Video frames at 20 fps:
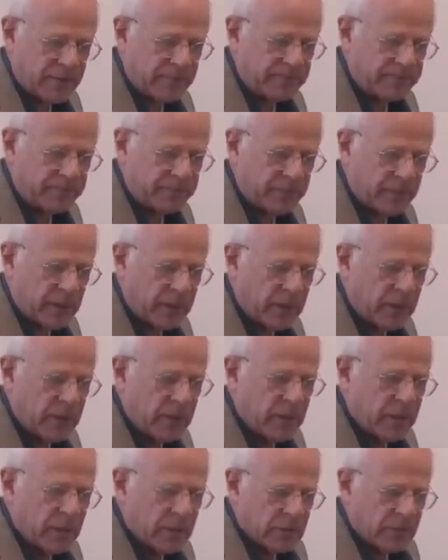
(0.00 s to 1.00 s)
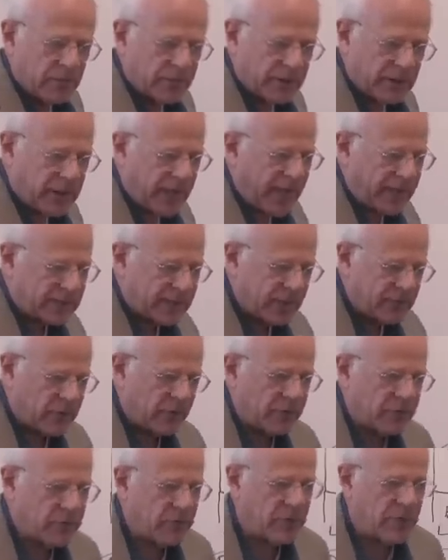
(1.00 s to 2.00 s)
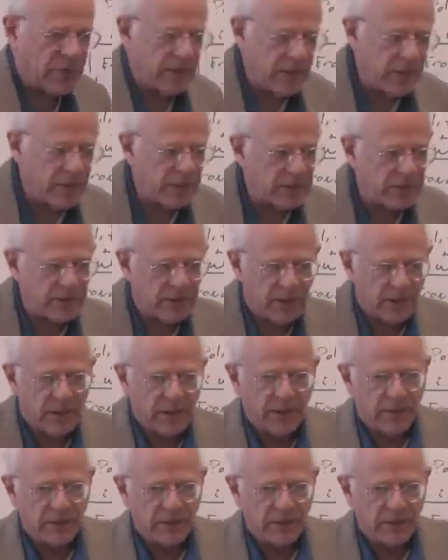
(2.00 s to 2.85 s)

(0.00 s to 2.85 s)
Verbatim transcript: it. So for the last 130 years,